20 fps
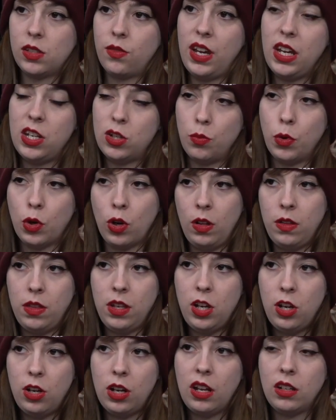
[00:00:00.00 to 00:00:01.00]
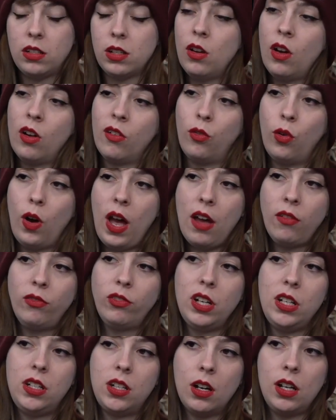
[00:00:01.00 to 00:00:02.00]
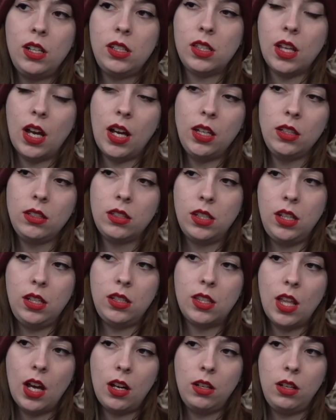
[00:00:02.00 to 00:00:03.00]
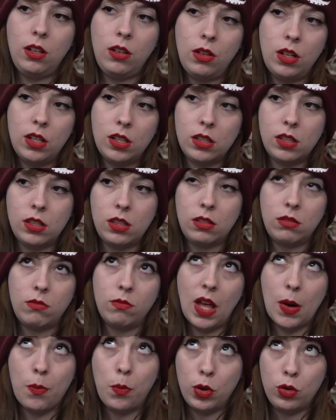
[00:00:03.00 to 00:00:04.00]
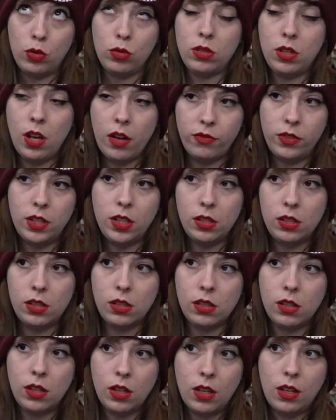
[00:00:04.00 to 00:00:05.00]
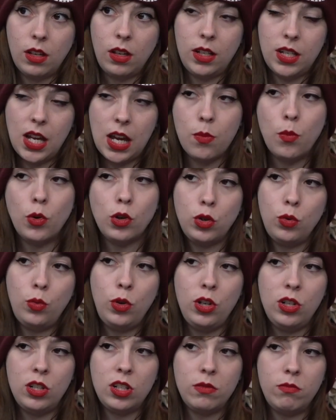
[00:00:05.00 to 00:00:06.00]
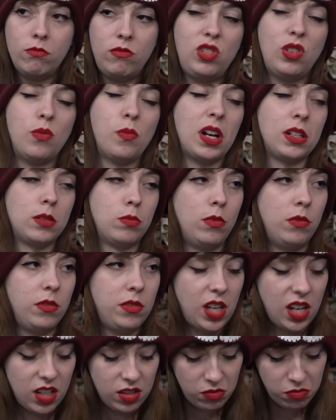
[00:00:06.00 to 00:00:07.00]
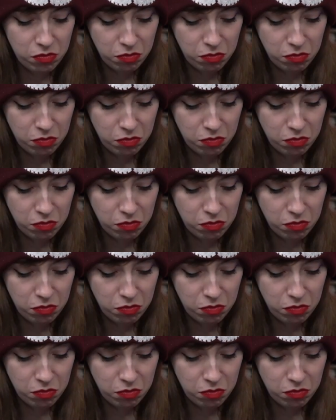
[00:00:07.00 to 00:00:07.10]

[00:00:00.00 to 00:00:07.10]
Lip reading: for each model in the unit. For every dice that exceeds that model's toughness, take mortal wound to a maximum of 6.